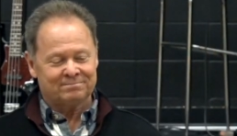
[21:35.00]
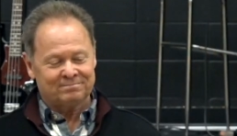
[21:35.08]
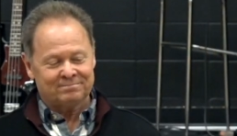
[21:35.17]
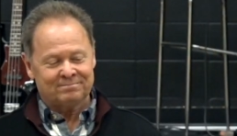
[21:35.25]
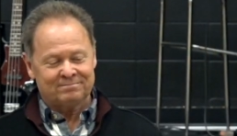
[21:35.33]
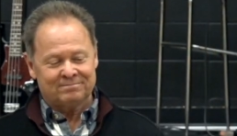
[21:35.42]

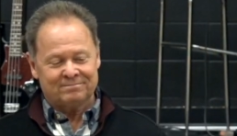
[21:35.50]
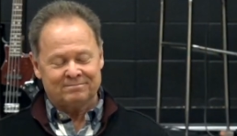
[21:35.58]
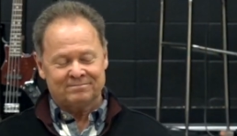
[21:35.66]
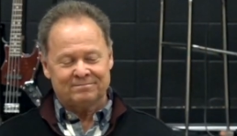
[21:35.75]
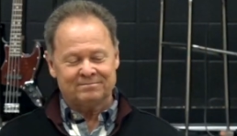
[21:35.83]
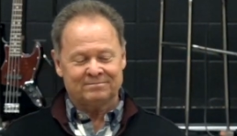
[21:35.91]

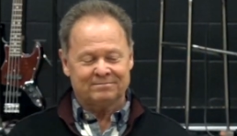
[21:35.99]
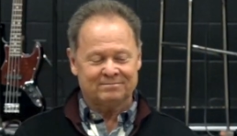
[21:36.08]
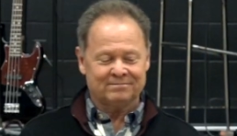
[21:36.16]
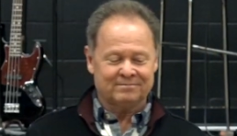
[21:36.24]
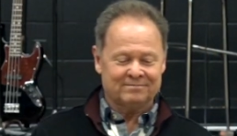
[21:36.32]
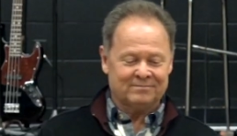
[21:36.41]

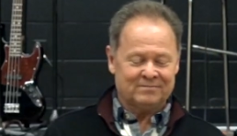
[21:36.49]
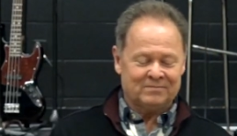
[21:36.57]
(silence)